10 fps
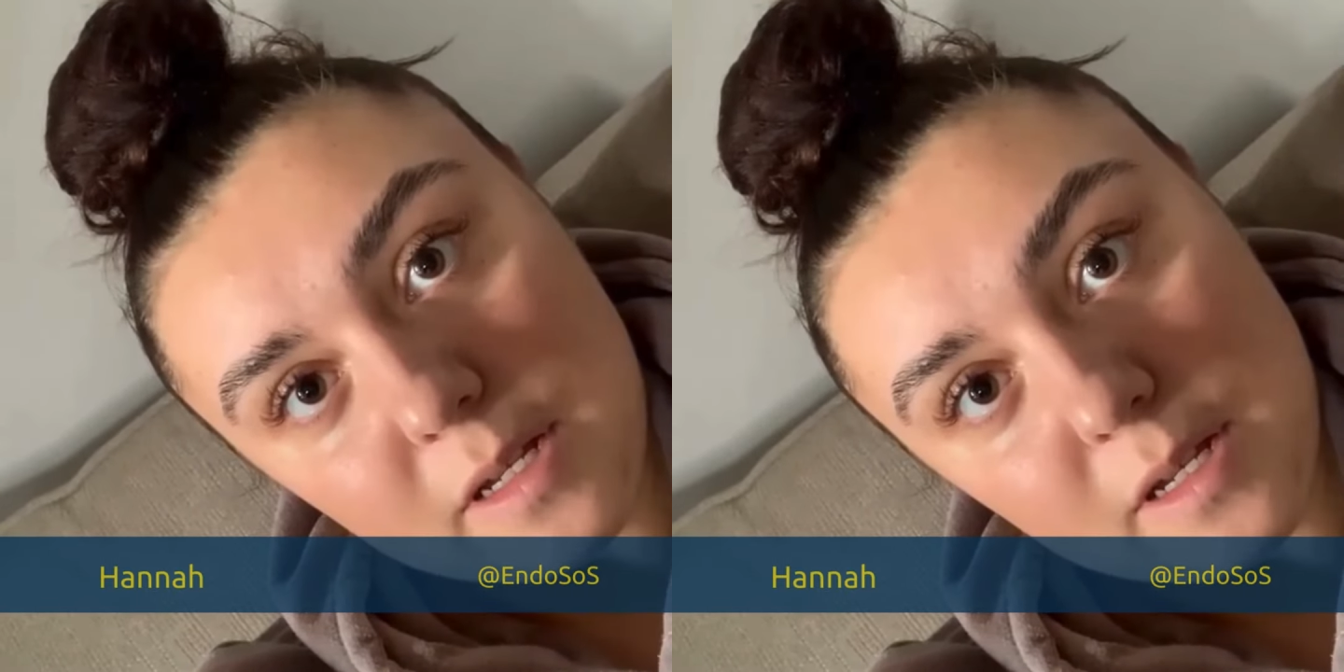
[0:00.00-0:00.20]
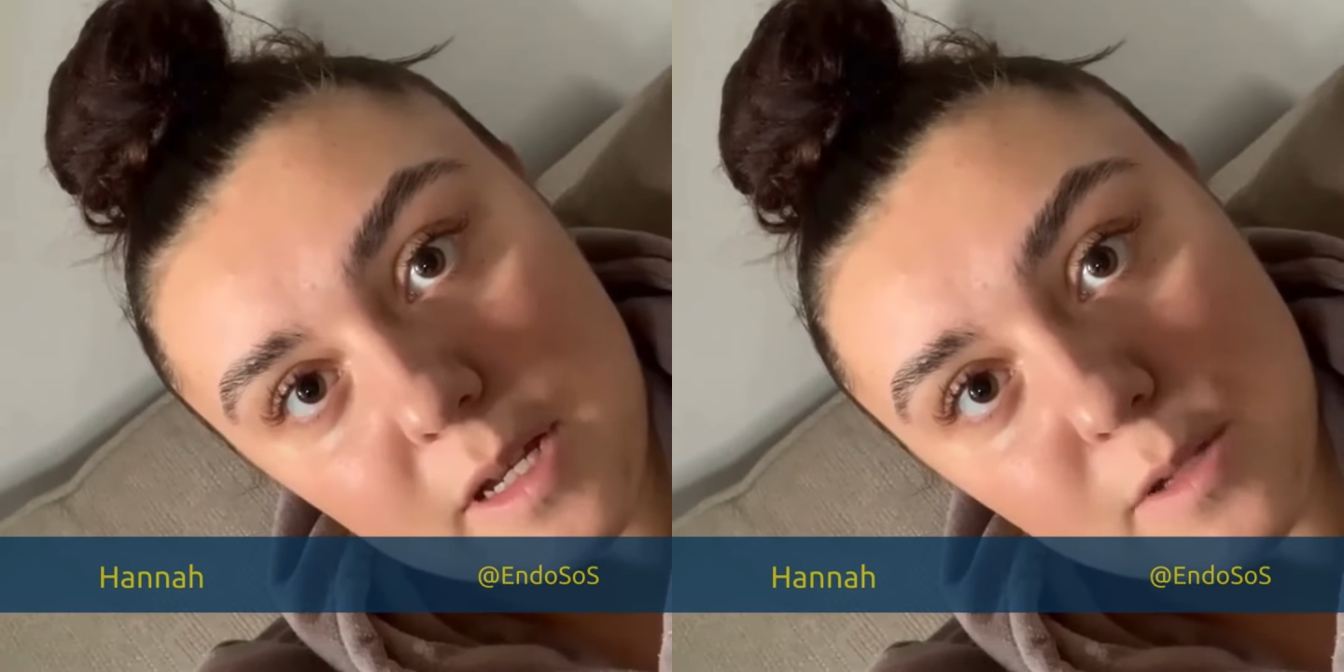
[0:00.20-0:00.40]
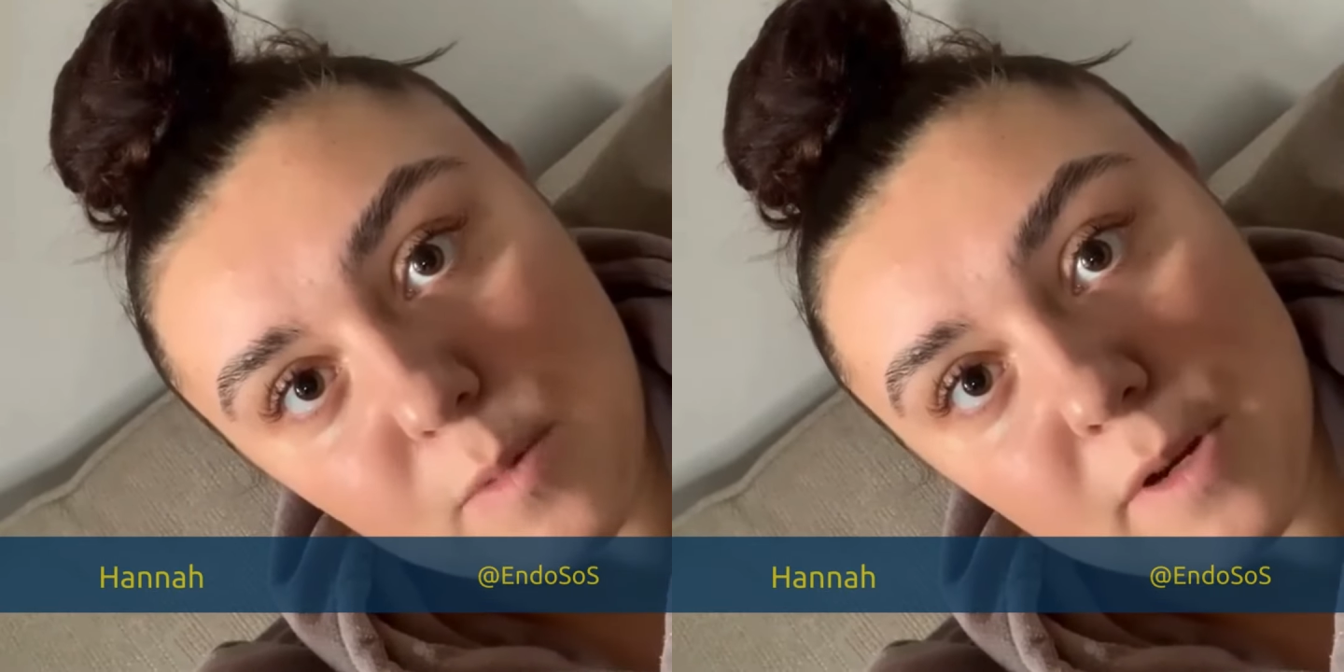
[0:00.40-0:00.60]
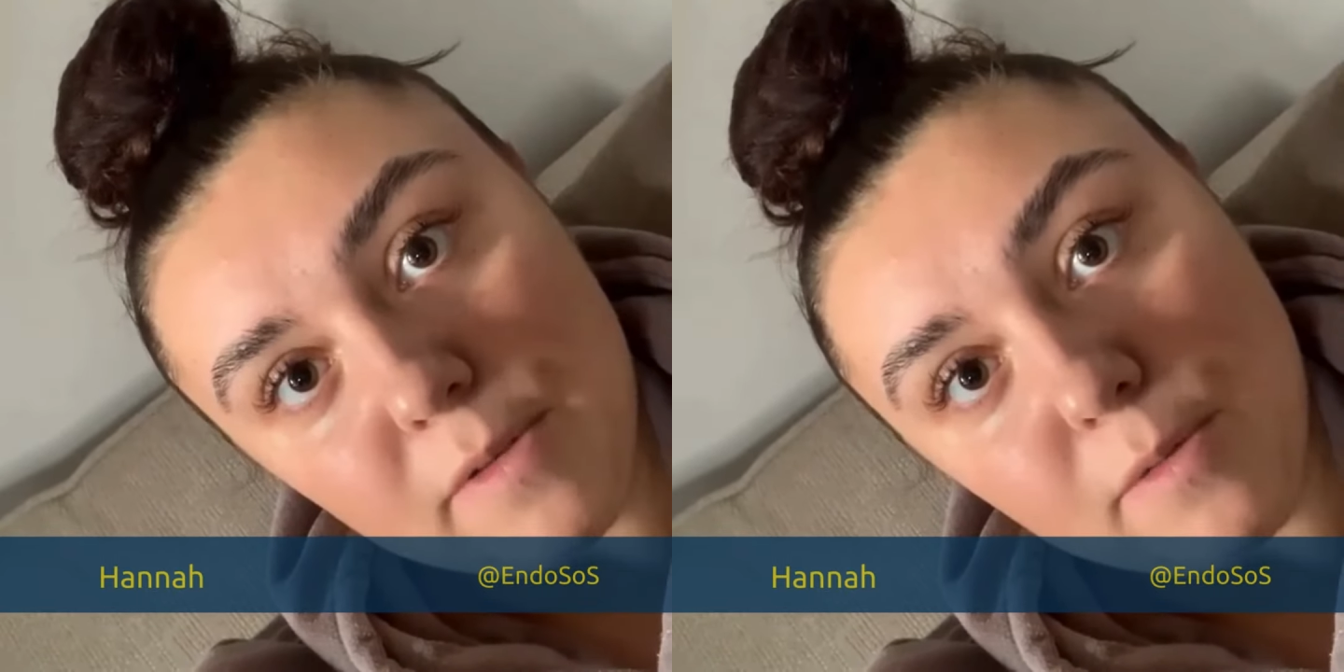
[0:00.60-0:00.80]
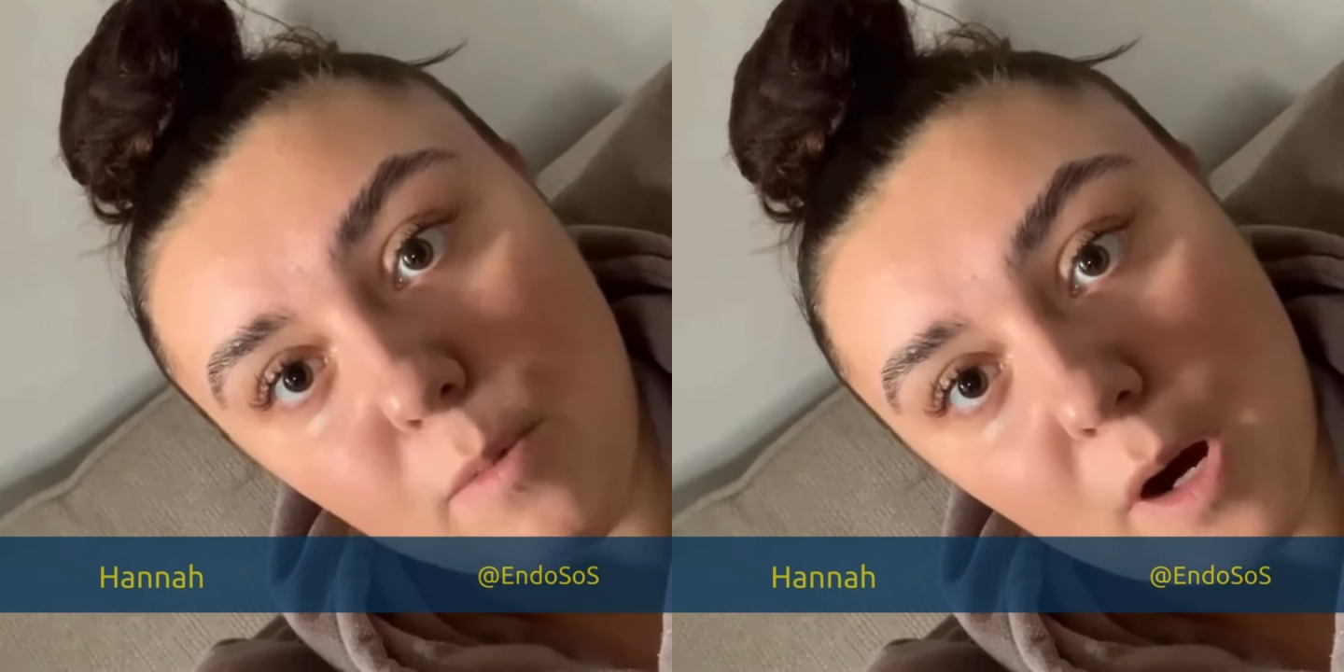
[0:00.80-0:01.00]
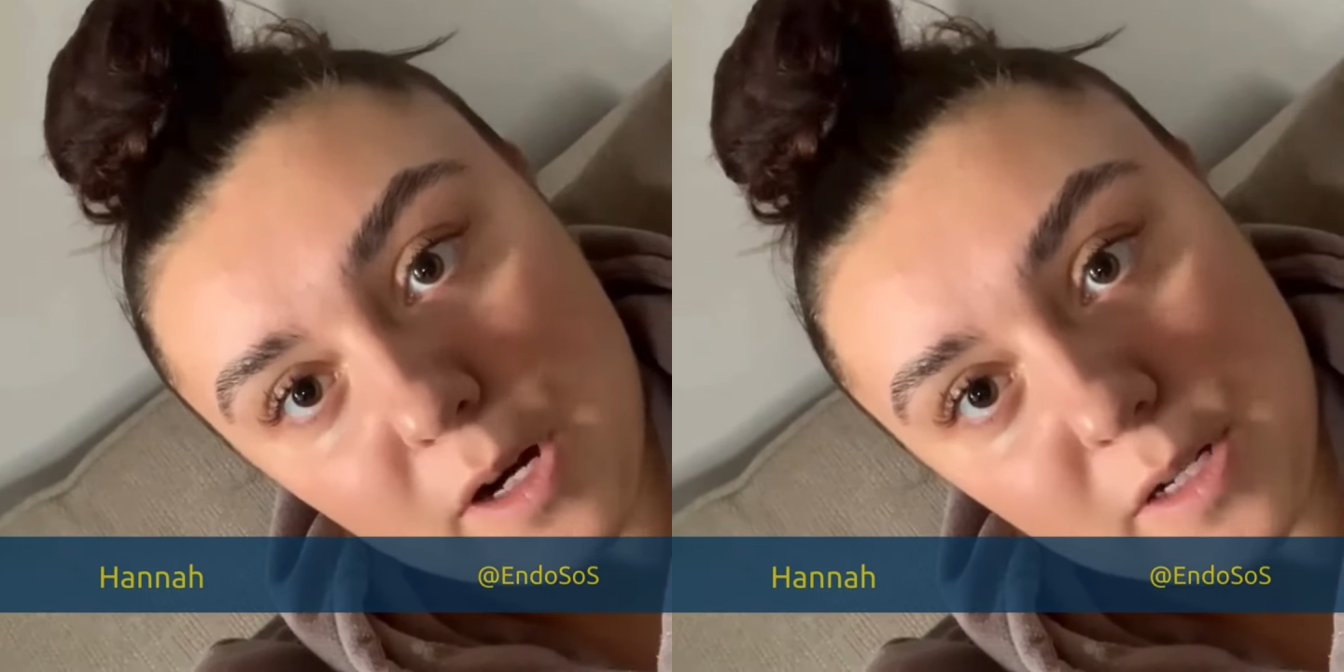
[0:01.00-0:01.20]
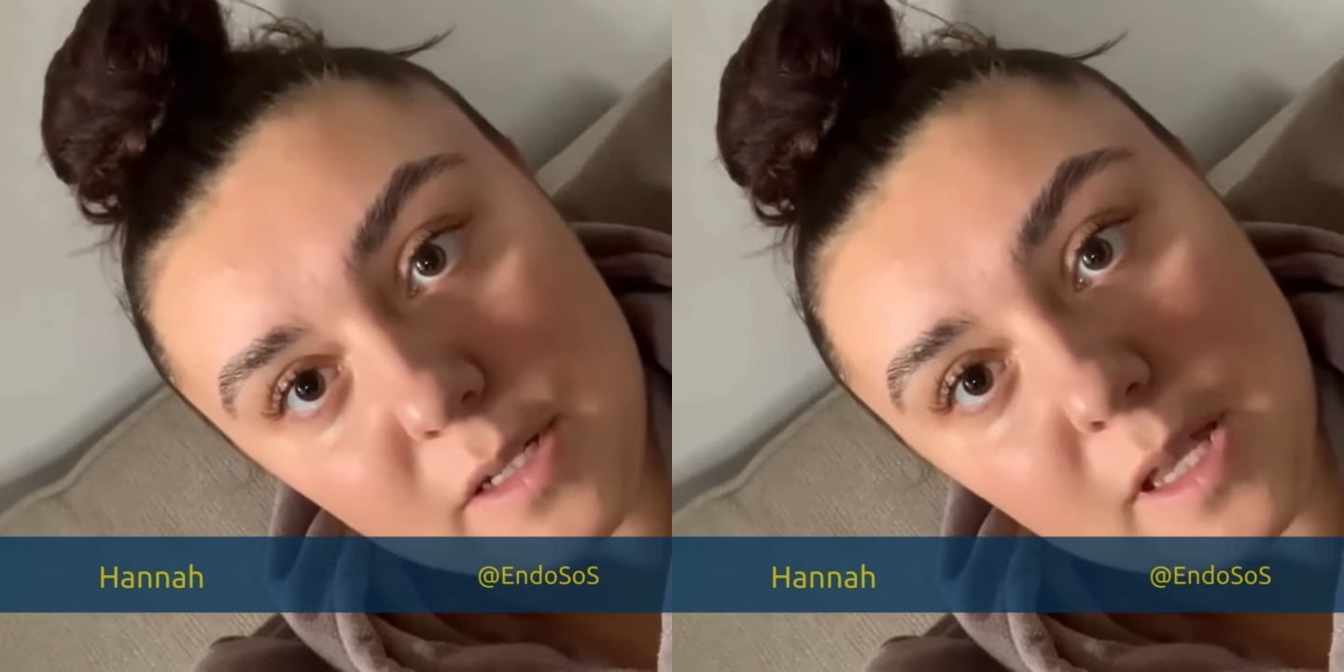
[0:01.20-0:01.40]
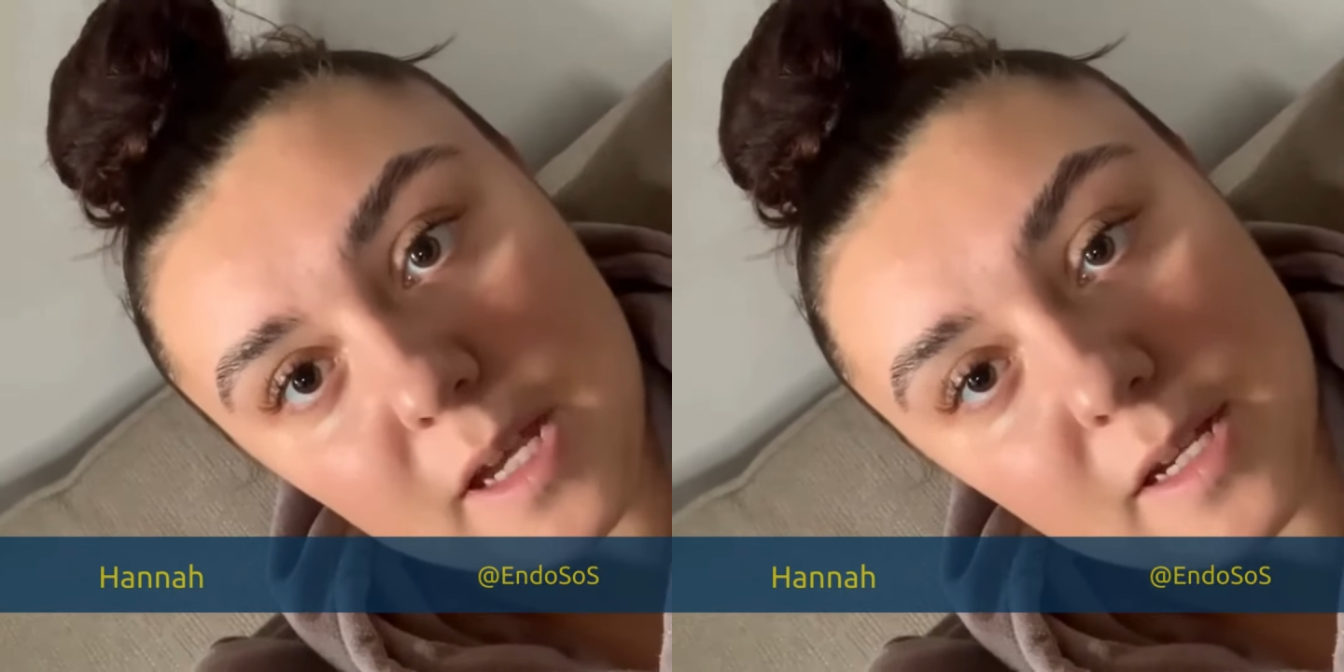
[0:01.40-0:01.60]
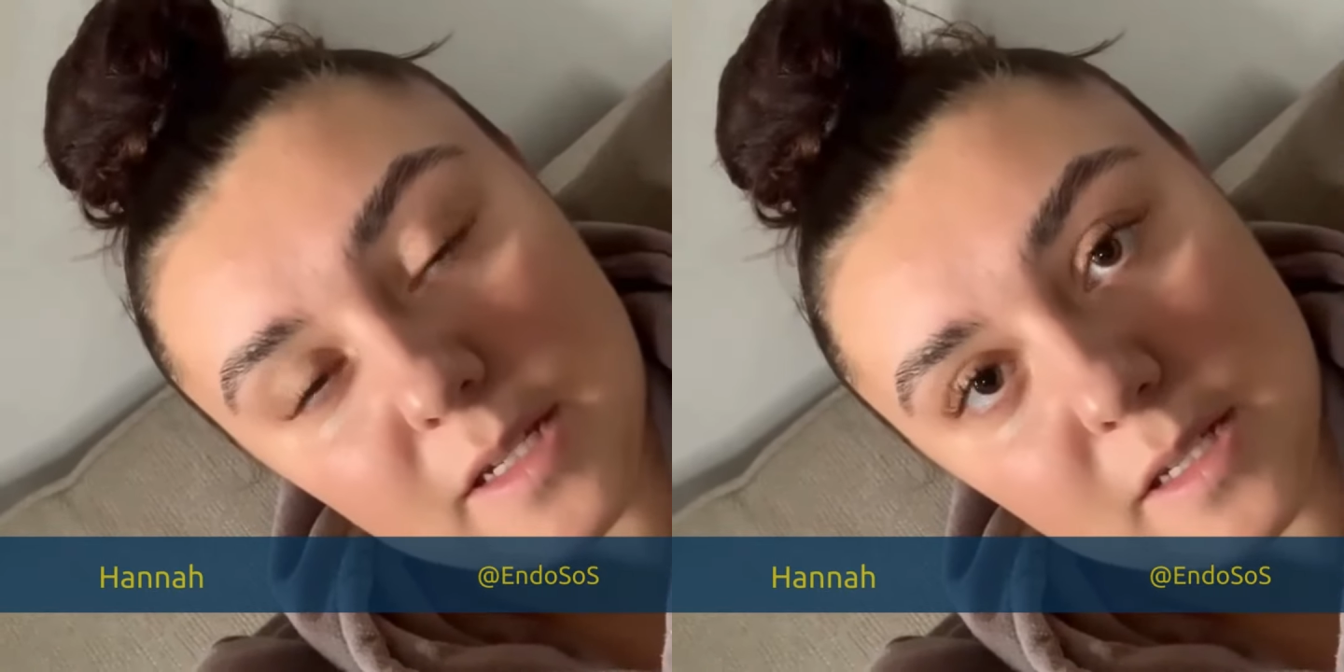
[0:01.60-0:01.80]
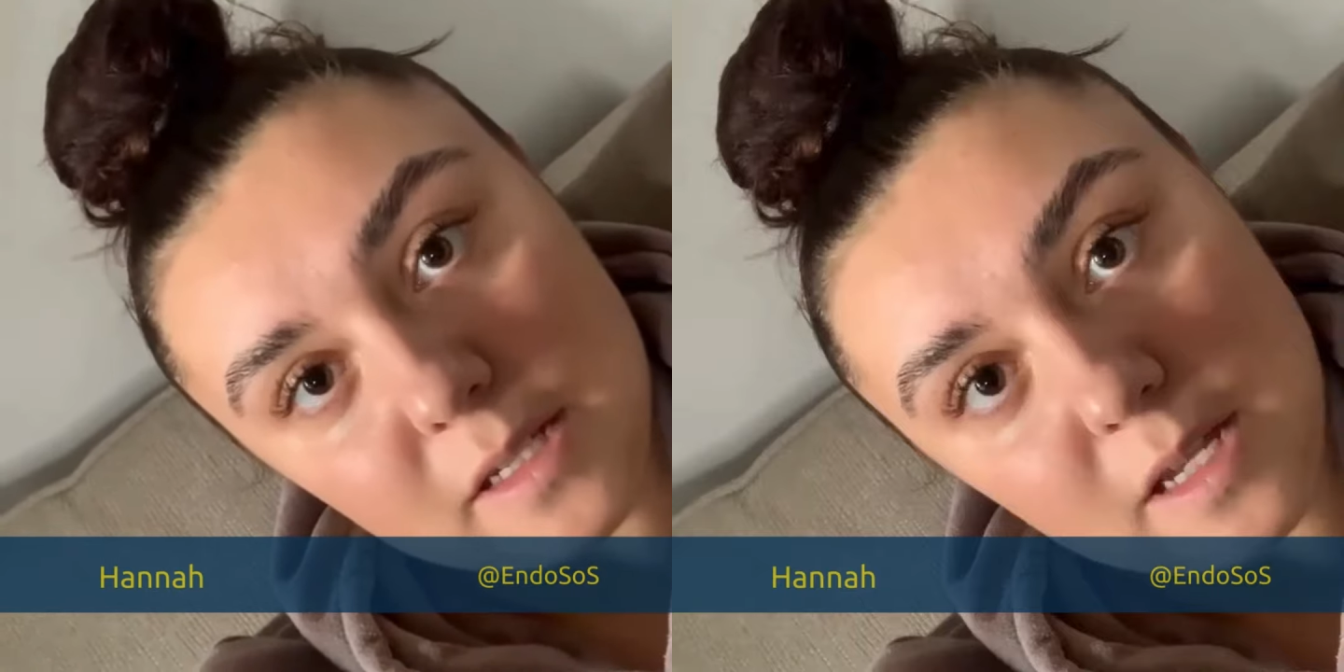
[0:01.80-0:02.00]
is one of the worst
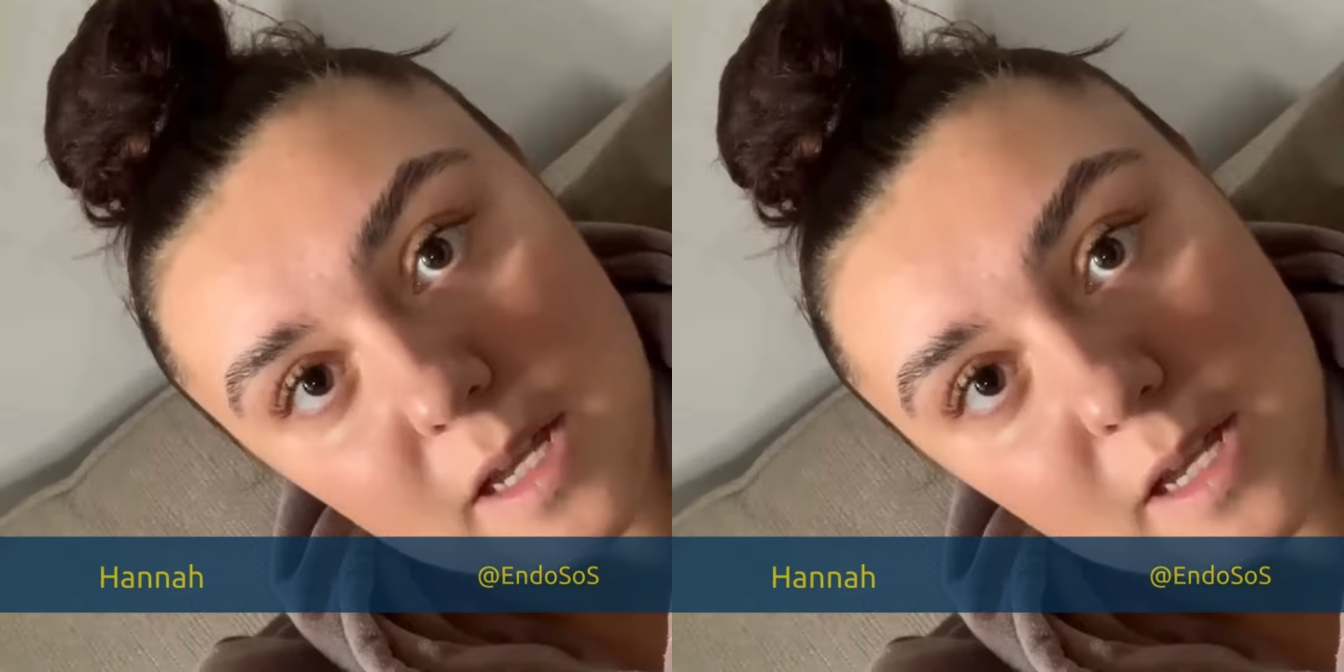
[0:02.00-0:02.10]
things